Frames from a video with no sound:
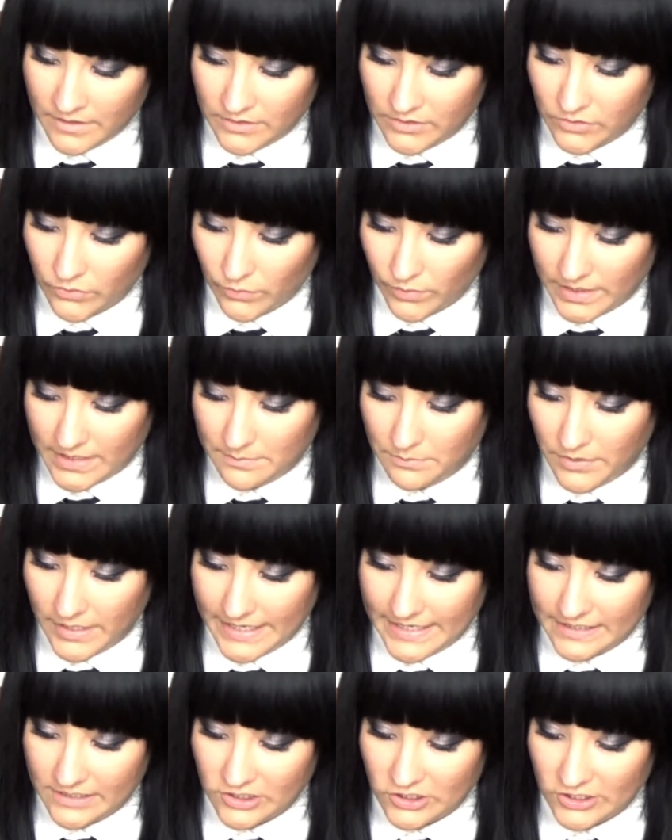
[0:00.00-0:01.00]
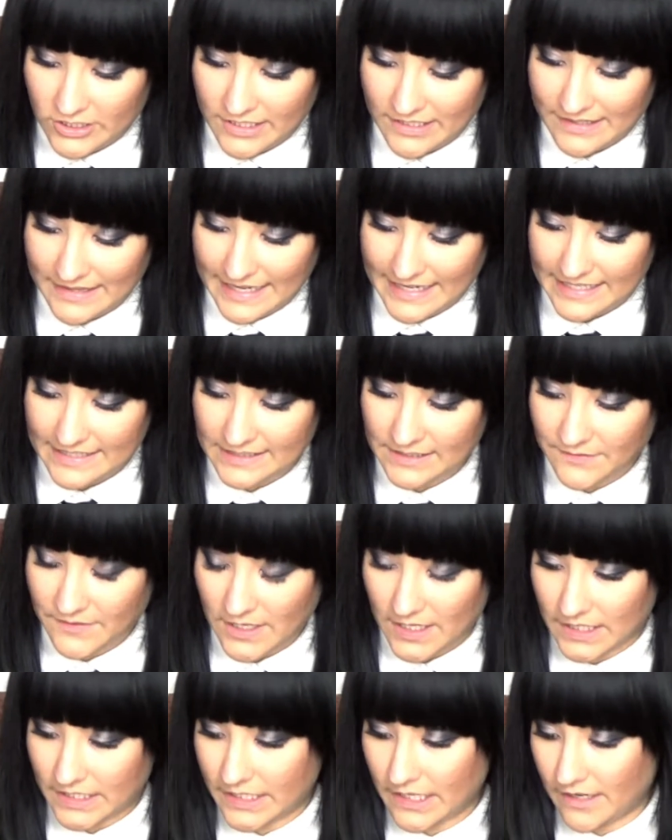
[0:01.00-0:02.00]
tree branch that has
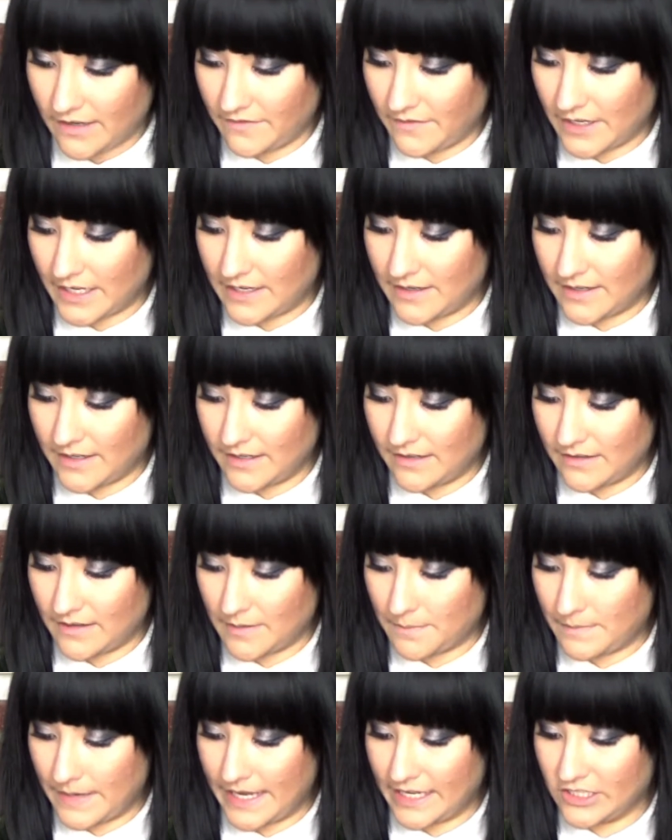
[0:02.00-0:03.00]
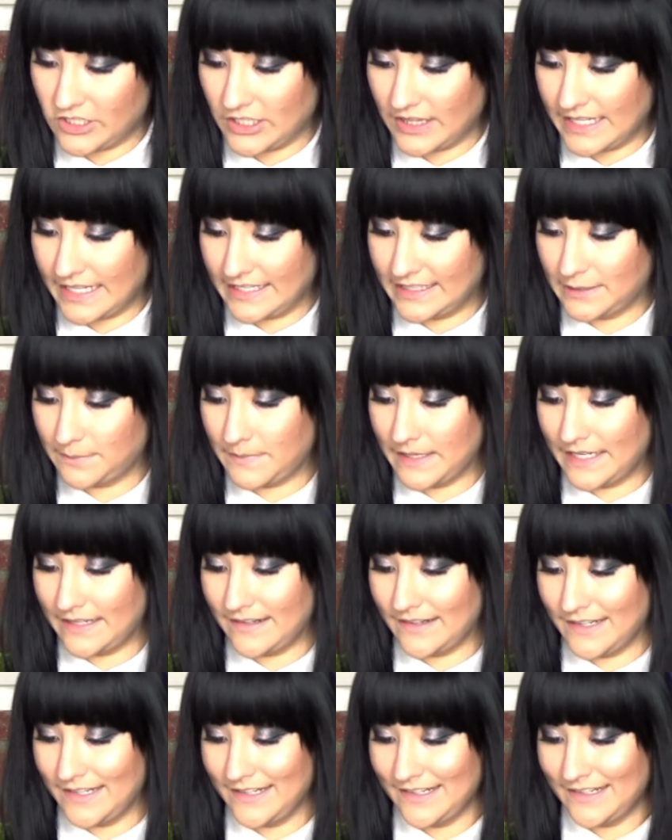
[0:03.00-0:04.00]
fallen off. I imagine that's
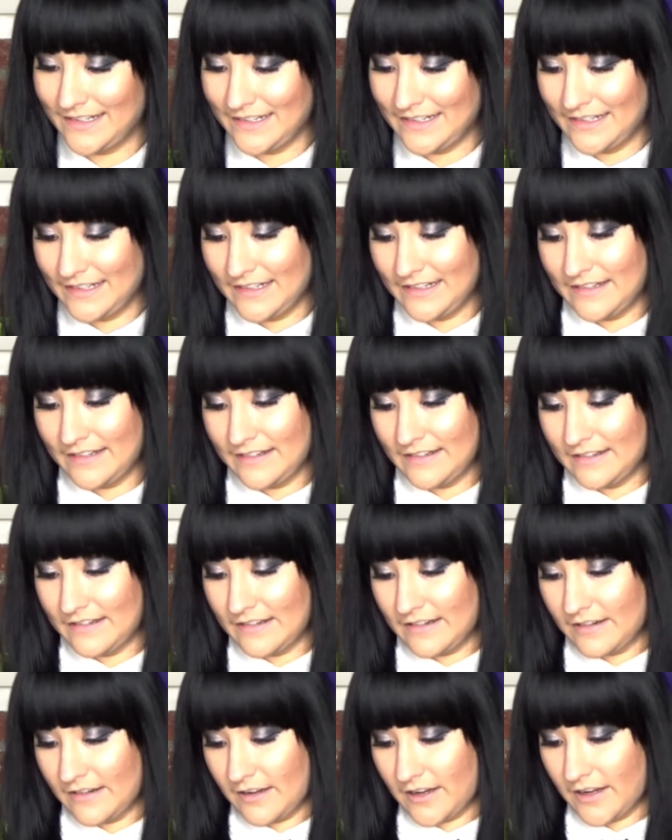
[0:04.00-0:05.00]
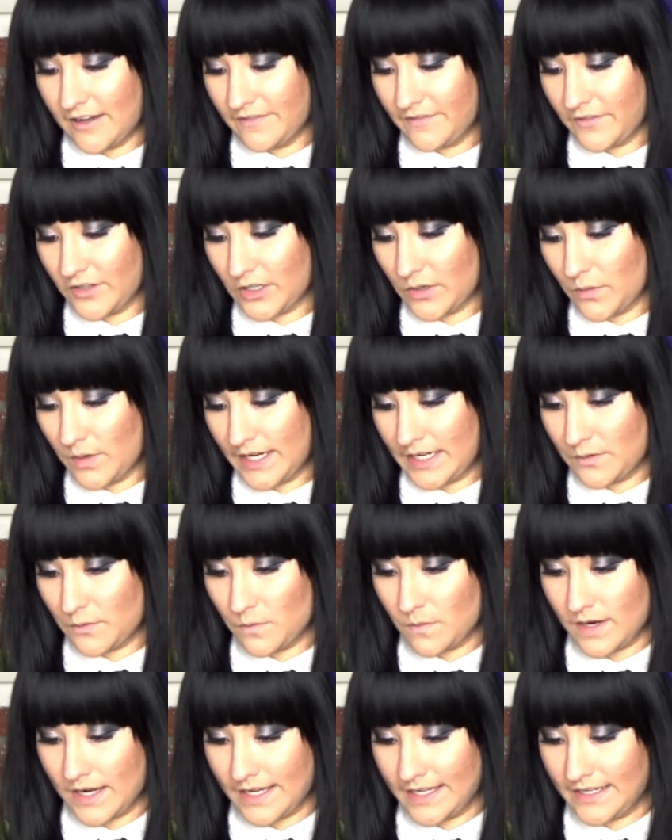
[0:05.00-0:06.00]
been off for quite a
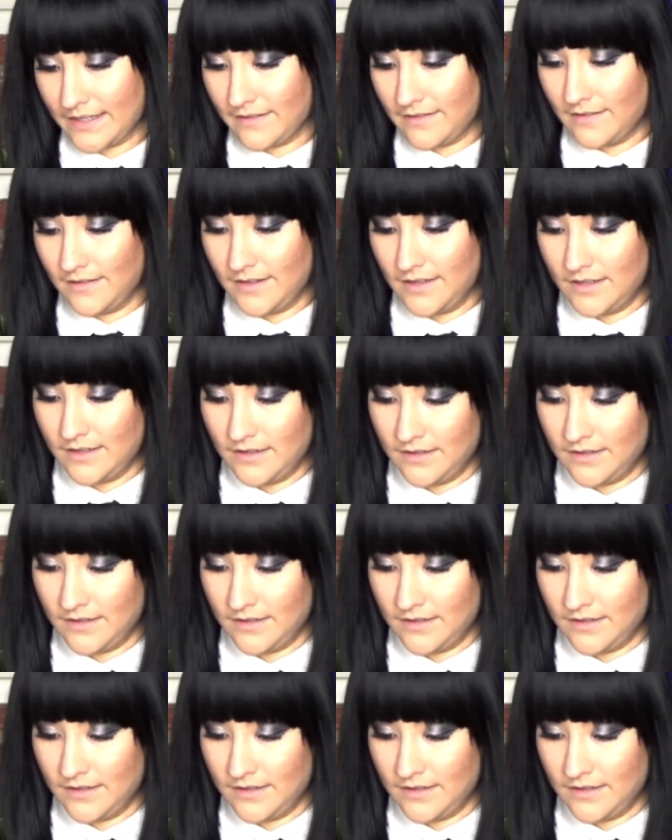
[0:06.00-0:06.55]
while.